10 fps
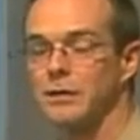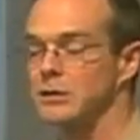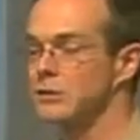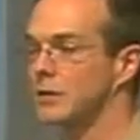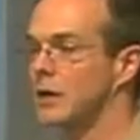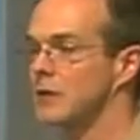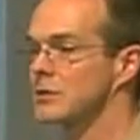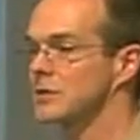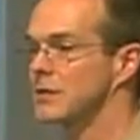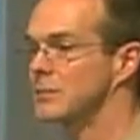so the cost
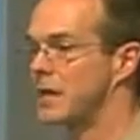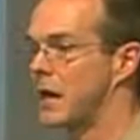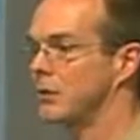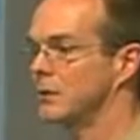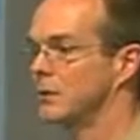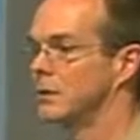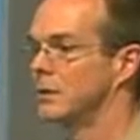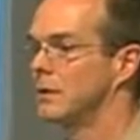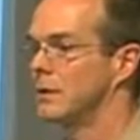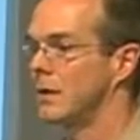has come down.
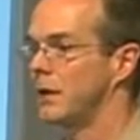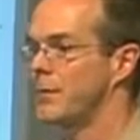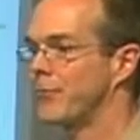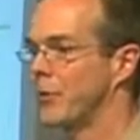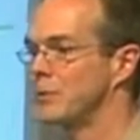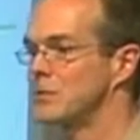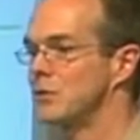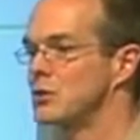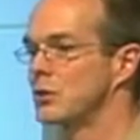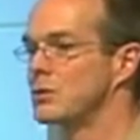And metformin has been
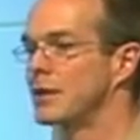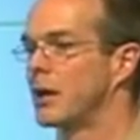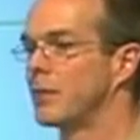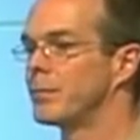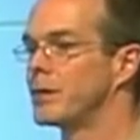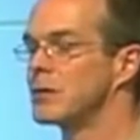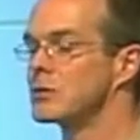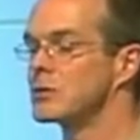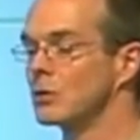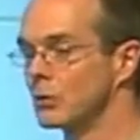shown to help
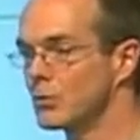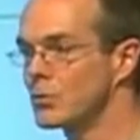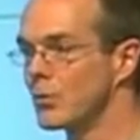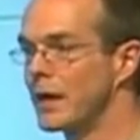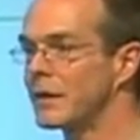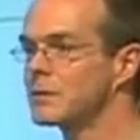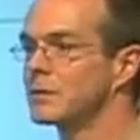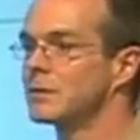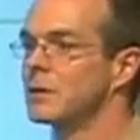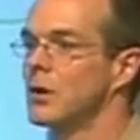patients lose weight
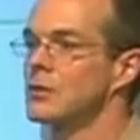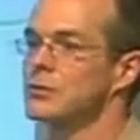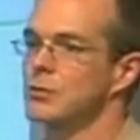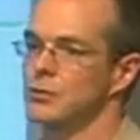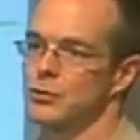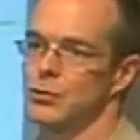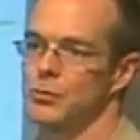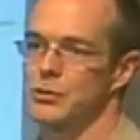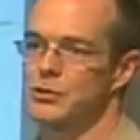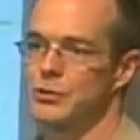and also control the
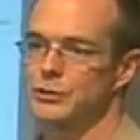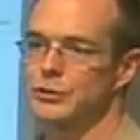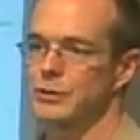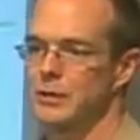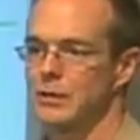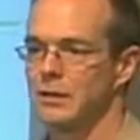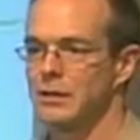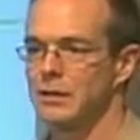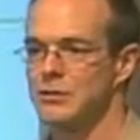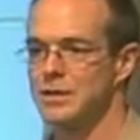blood sugar.
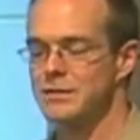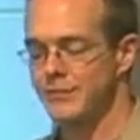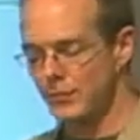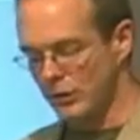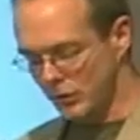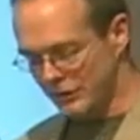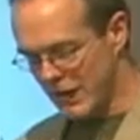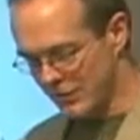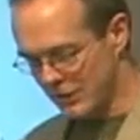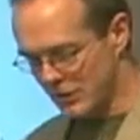So that's a very good
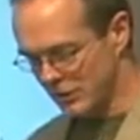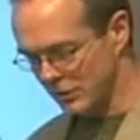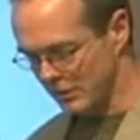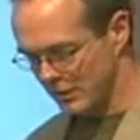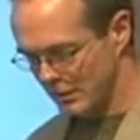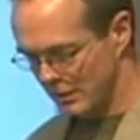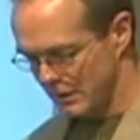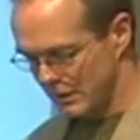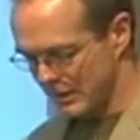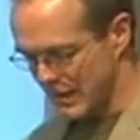combination.
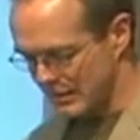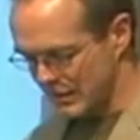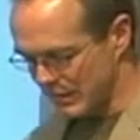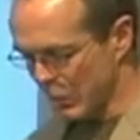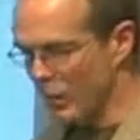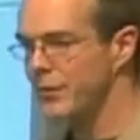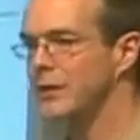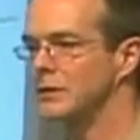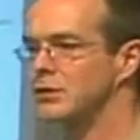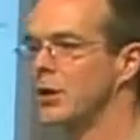And that's the number one
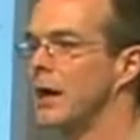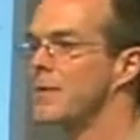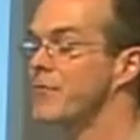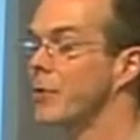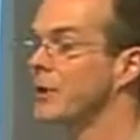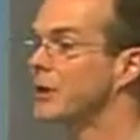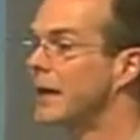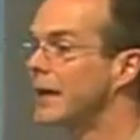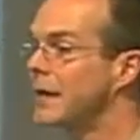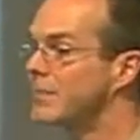thing to try. Metformin
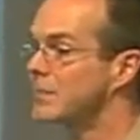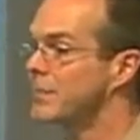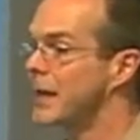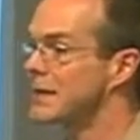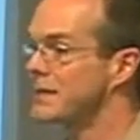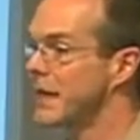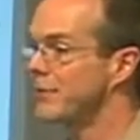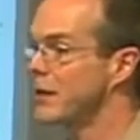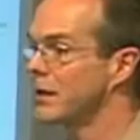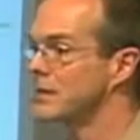can have some bad side
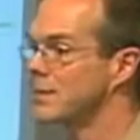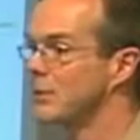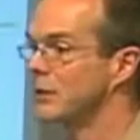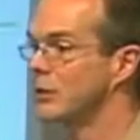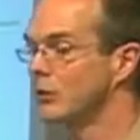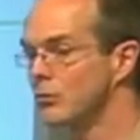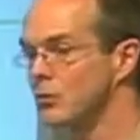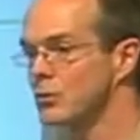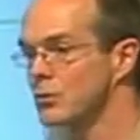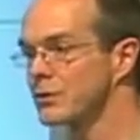effects. Some people get loose
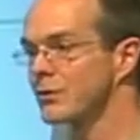stools